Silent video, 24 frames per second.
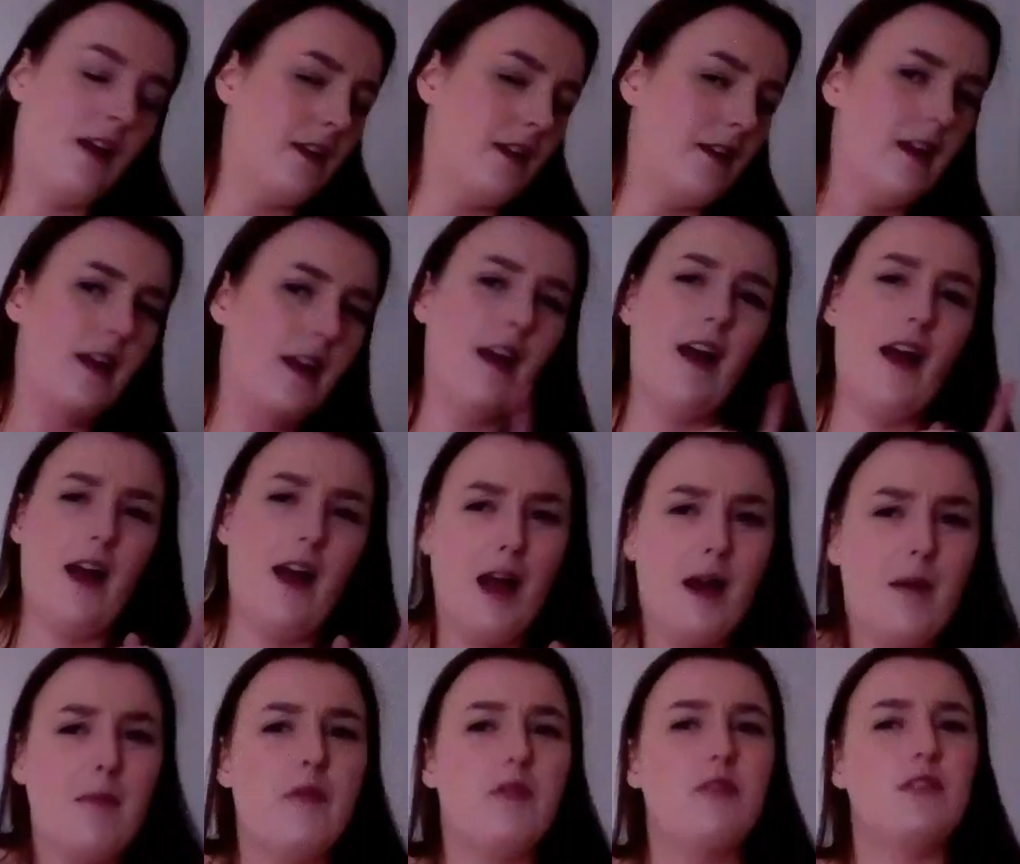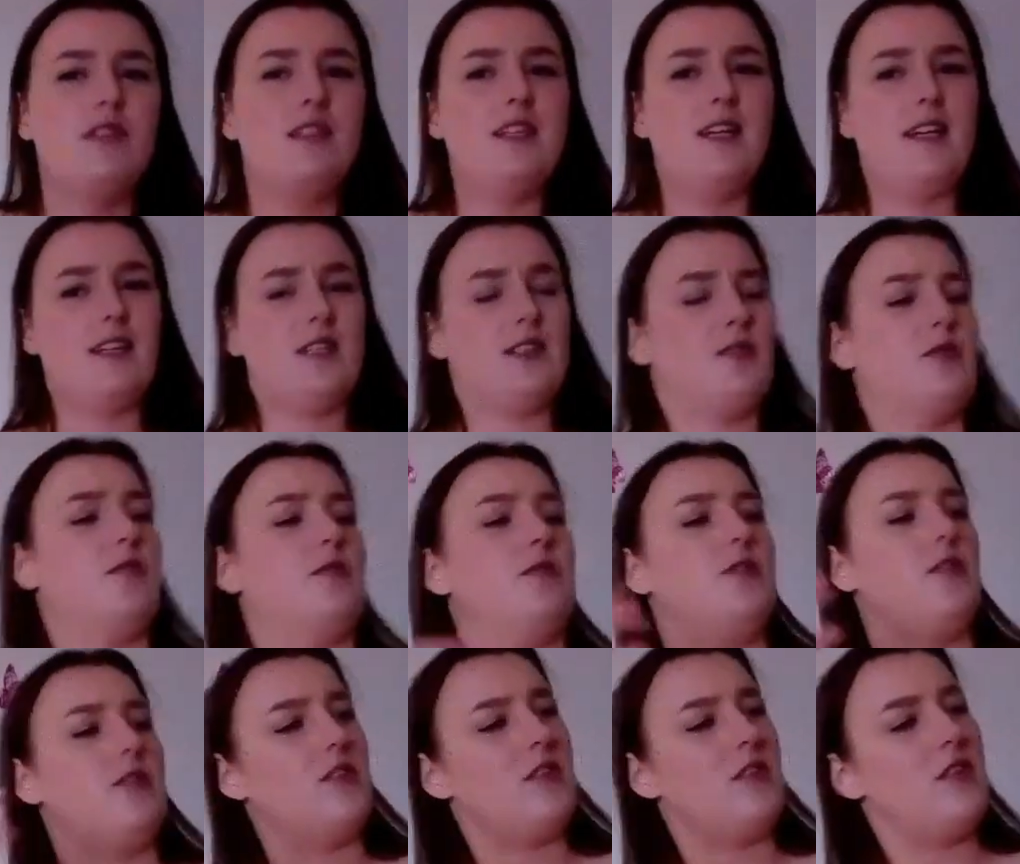Yeah, I'm on TikTok.
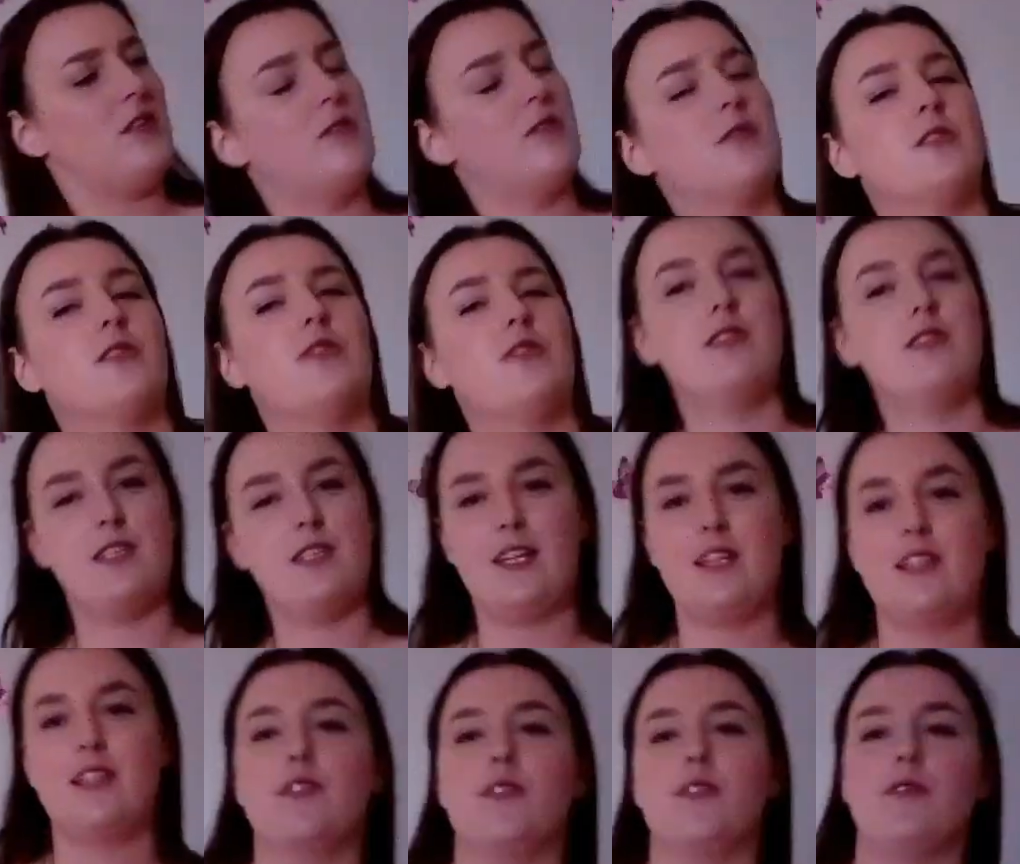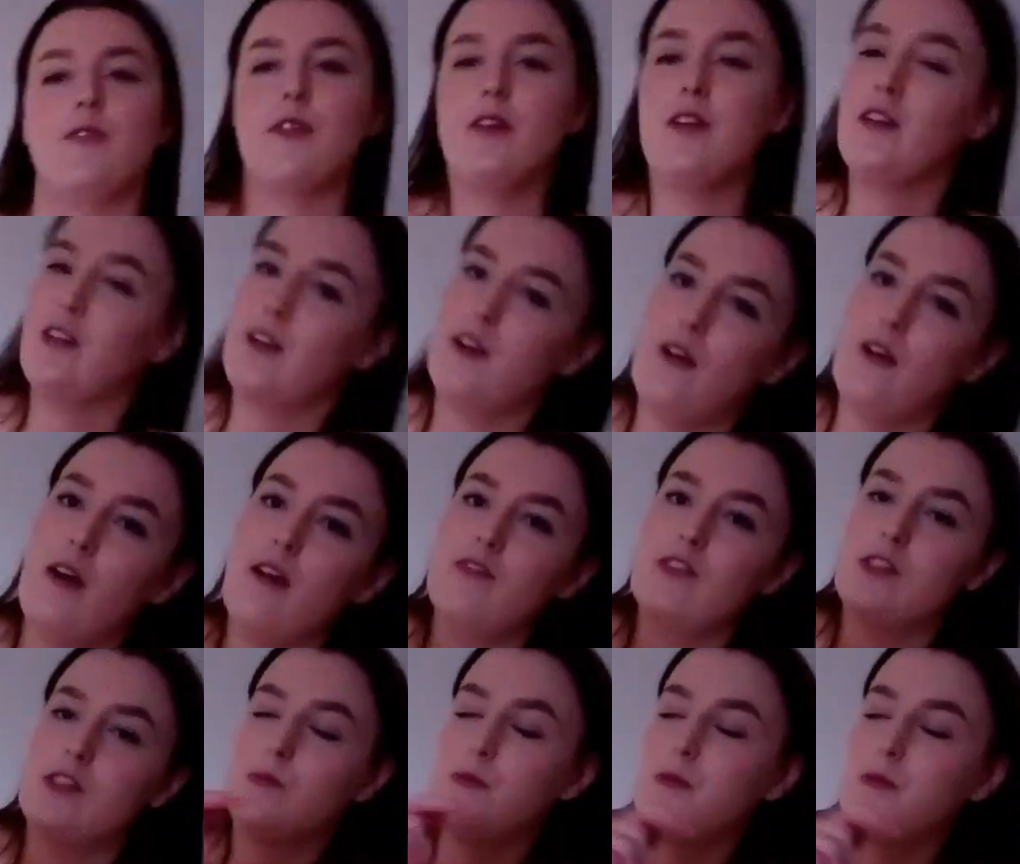Your girl's on TikTok. You know,
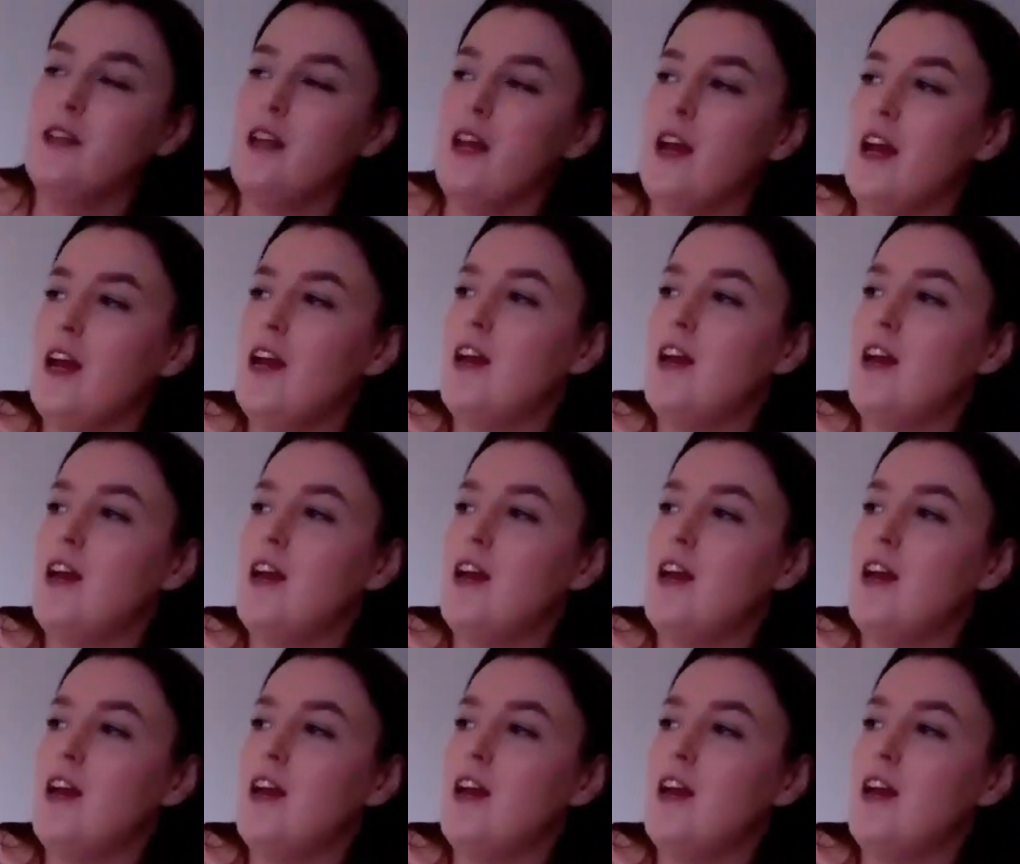I've just been,